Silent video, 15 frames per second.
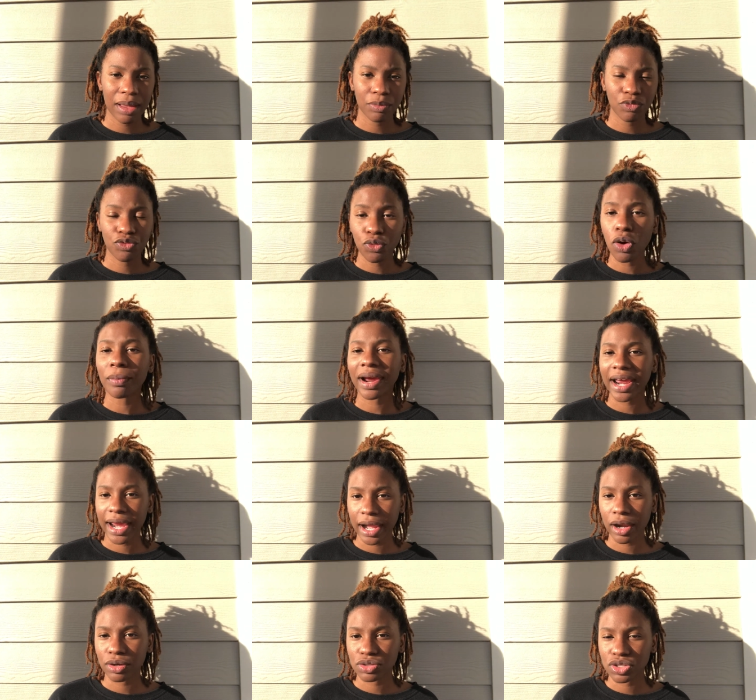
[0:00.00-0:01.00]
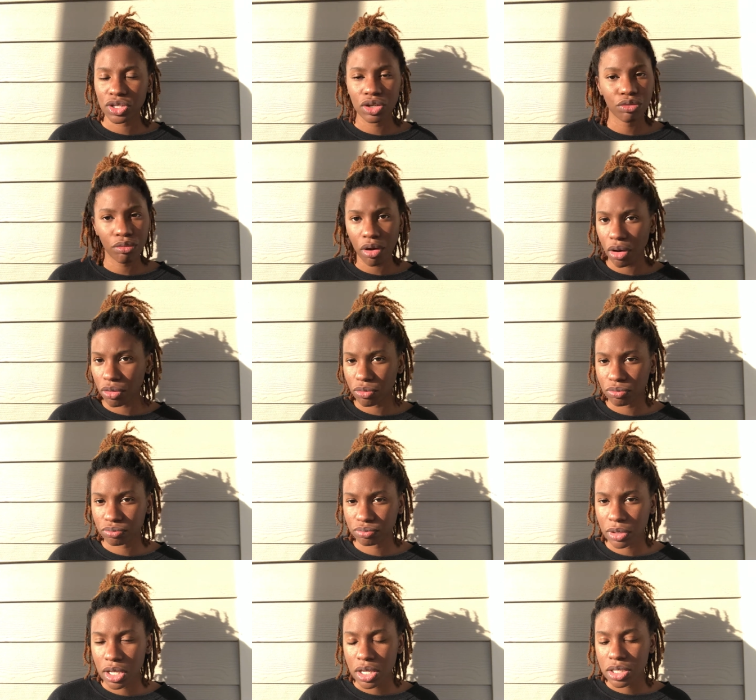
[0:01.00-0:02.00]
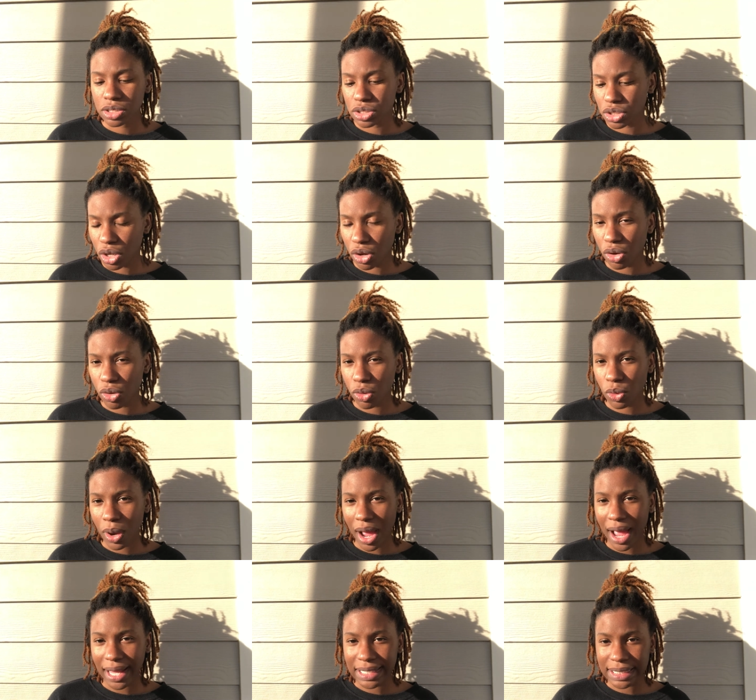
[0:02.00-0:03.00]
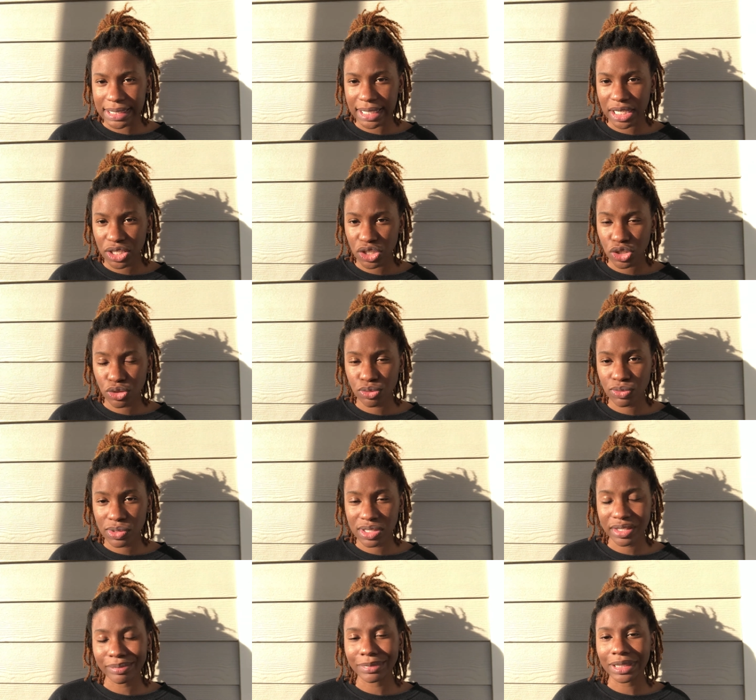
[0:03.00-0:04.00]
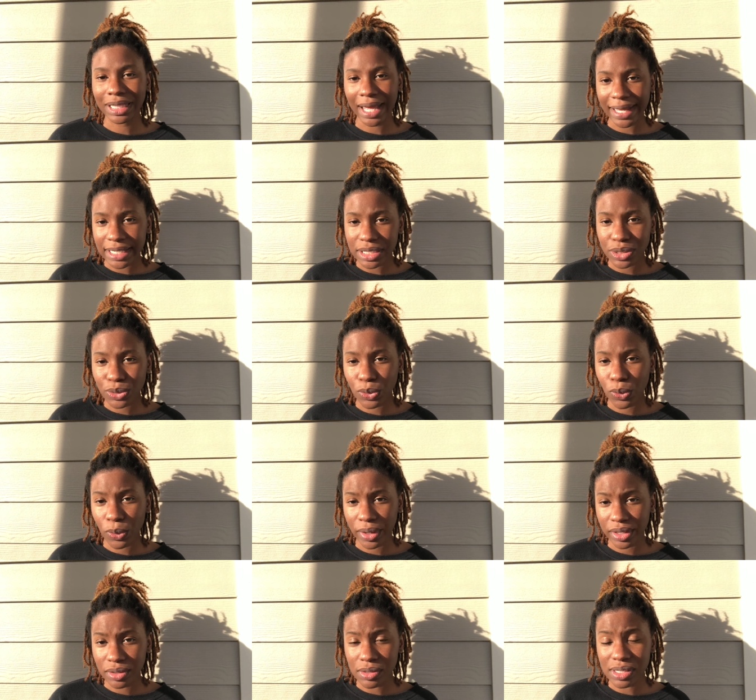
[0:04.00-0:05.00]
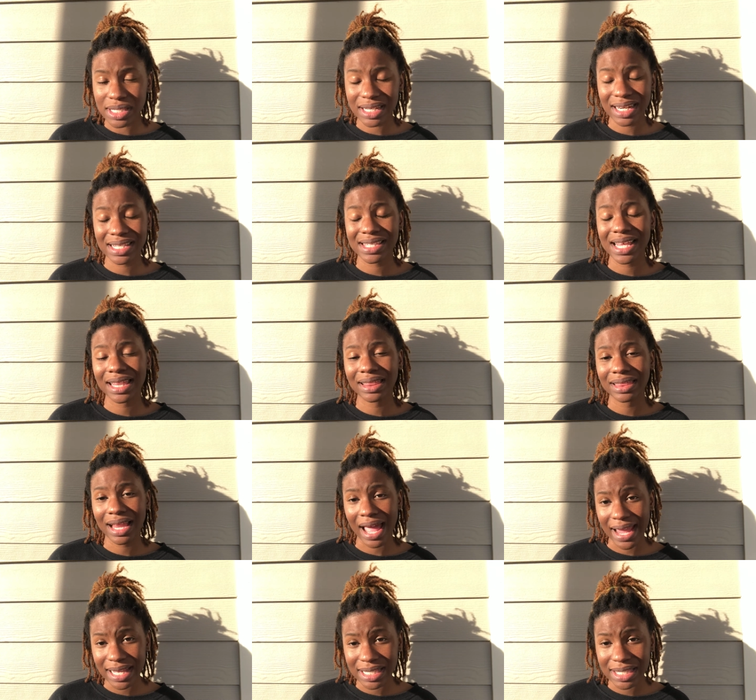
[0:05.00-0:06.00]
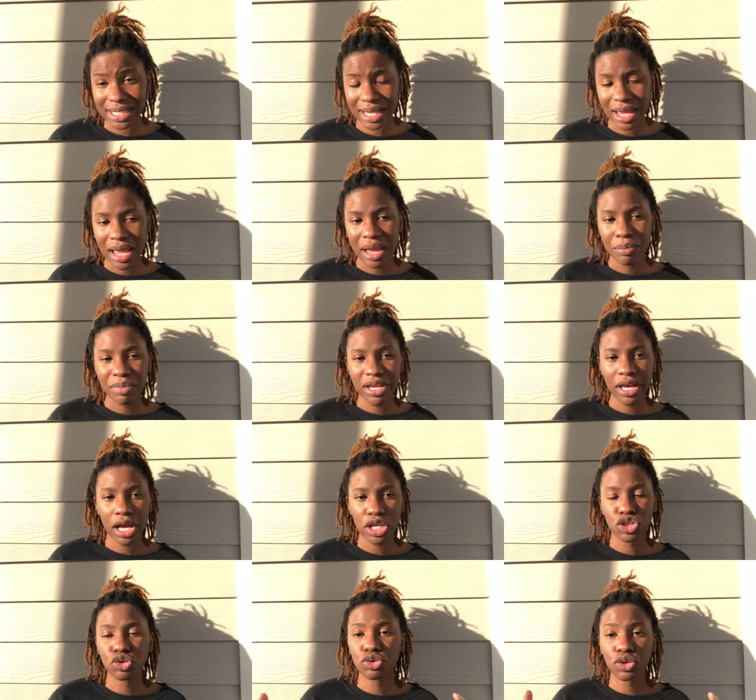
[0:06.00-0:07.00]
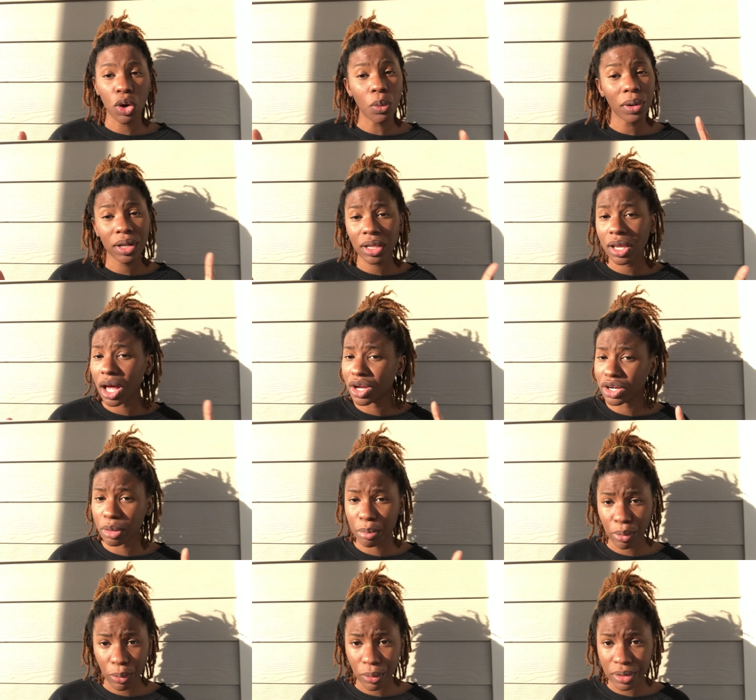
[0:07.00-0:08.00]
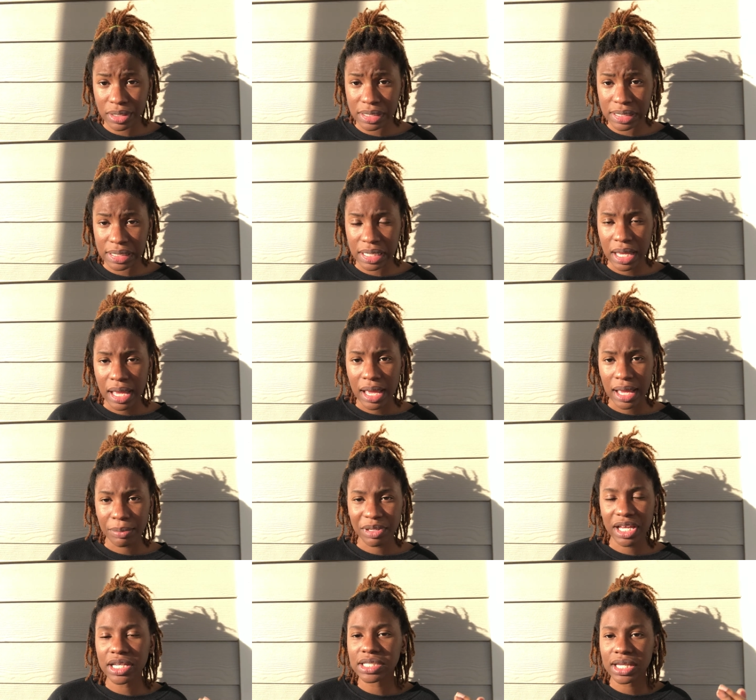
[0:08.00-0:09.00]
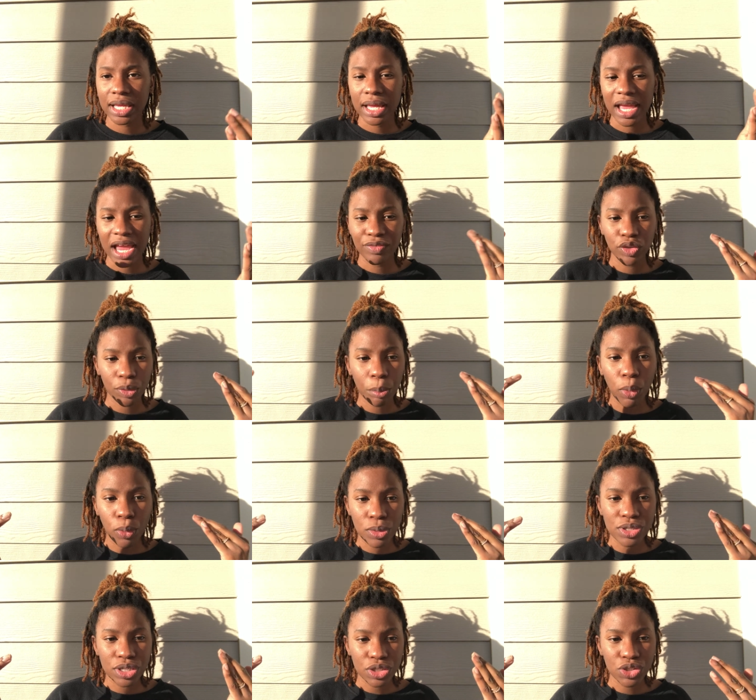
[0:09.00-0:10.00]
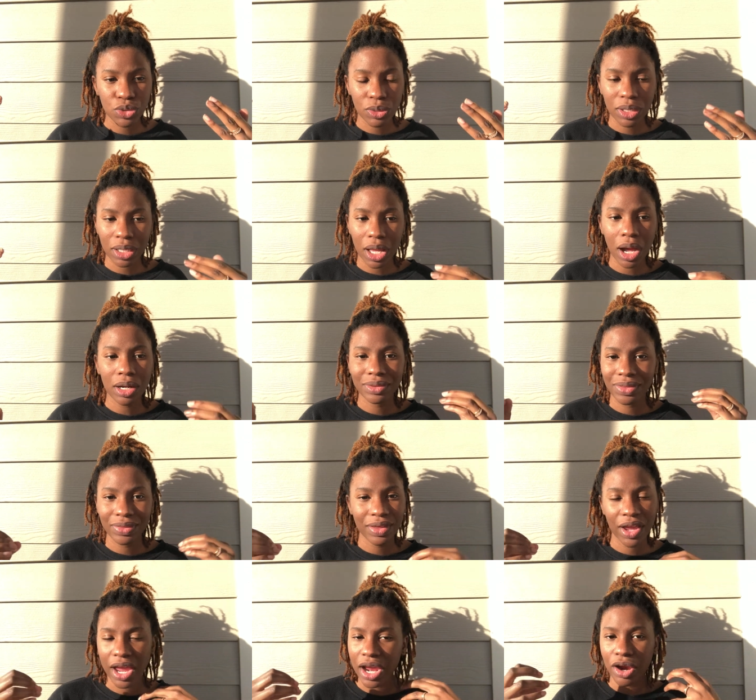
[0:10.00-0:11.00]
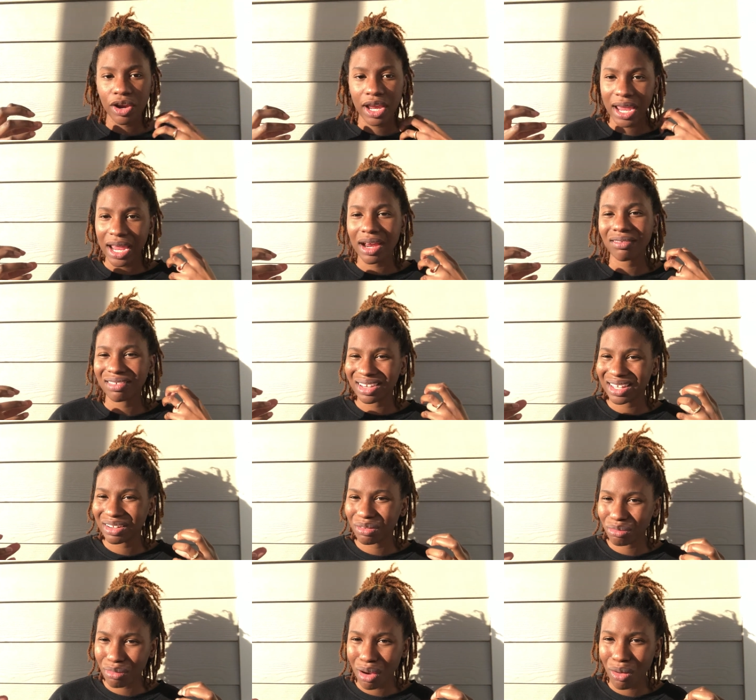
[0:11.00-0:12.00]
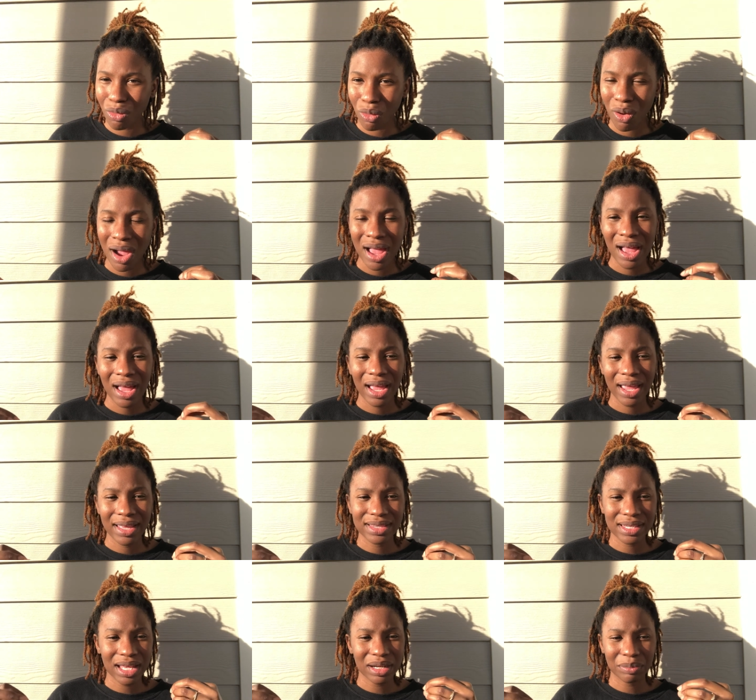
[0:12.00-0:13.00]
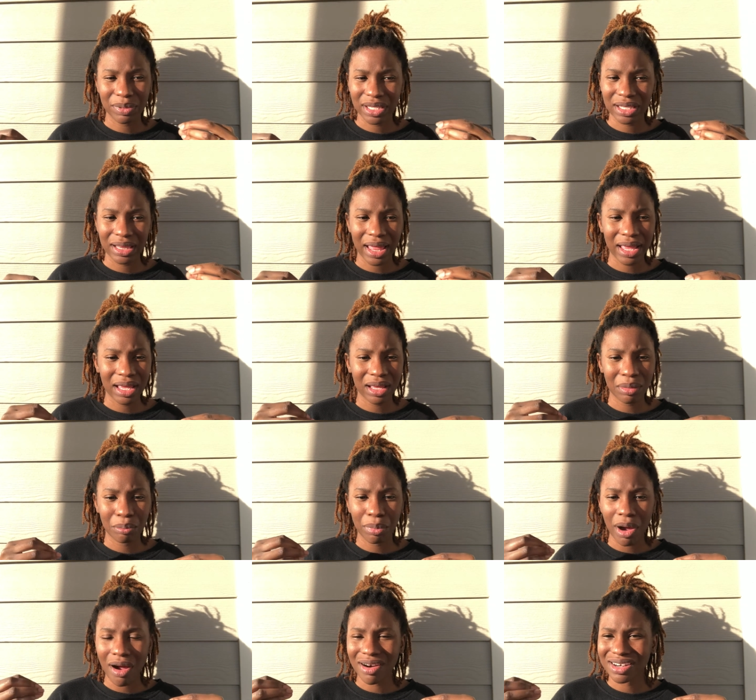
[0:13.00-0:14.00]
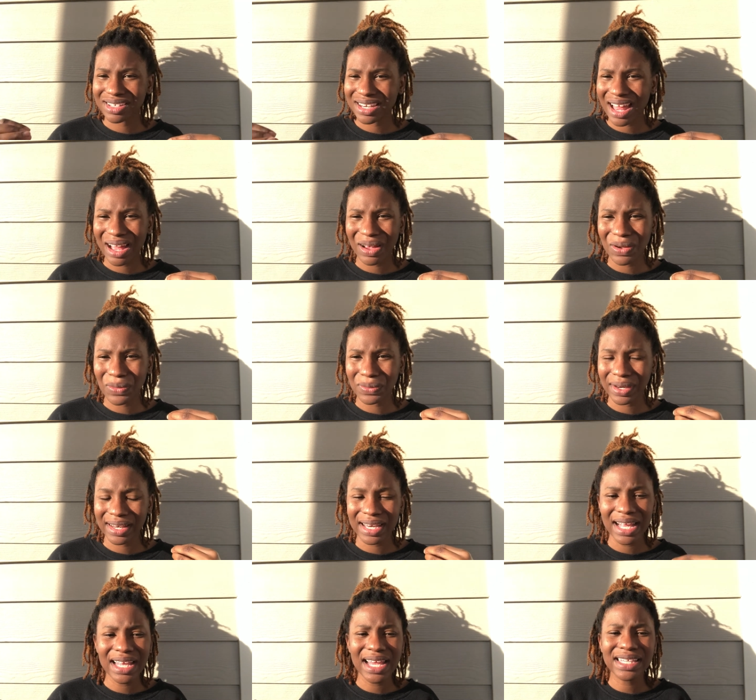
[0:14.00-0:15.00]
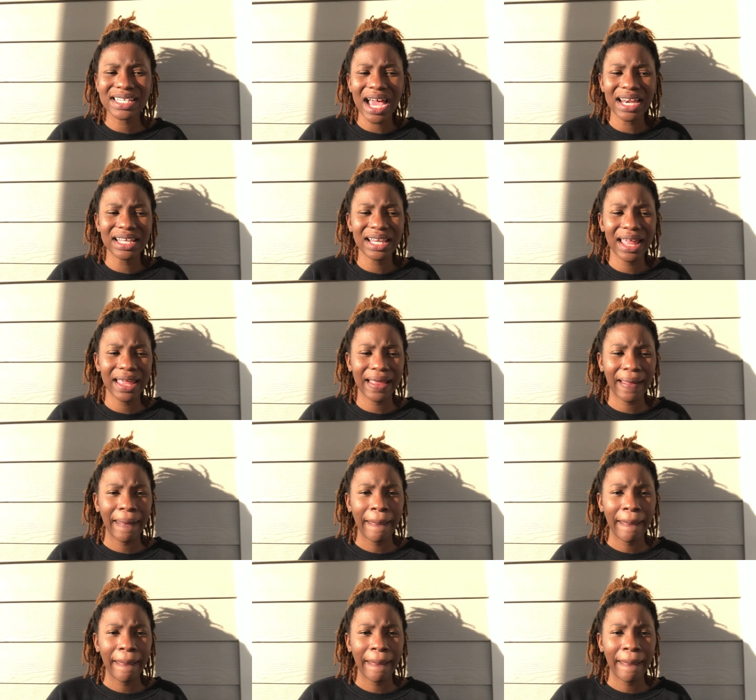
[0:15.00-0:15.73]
for my hair to grow. So I did use some light oils, and I say light because you don't want to clog your pores, because if your pores are too clogged, then the hair can't really grow. It's gonna be like bogged down, and it's kind of like